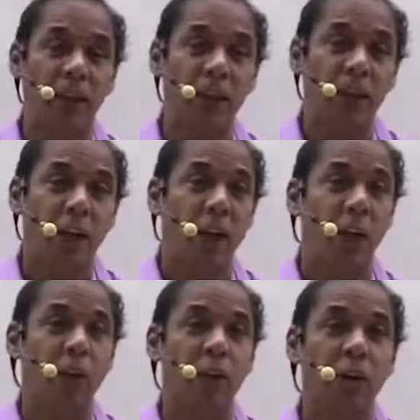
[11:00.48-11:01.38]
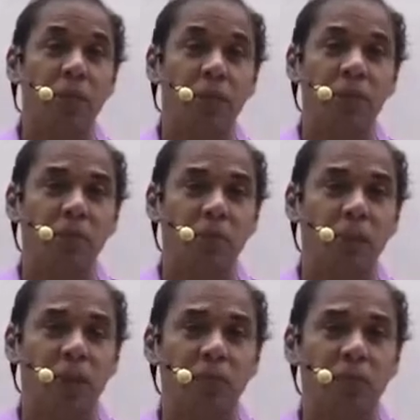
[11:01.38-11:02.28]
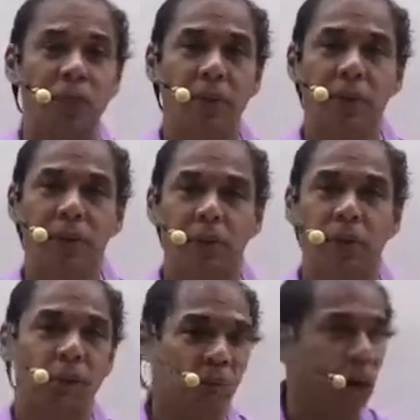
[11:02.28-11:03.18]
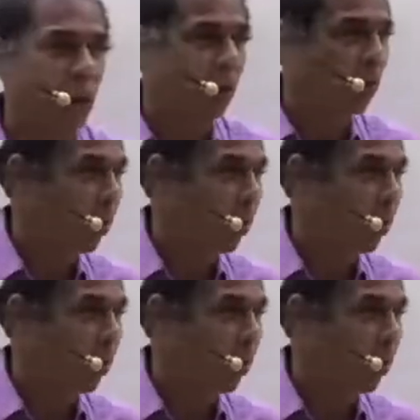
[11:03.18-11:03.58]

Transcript: late, how we commonly speak, observe. Suppose I'm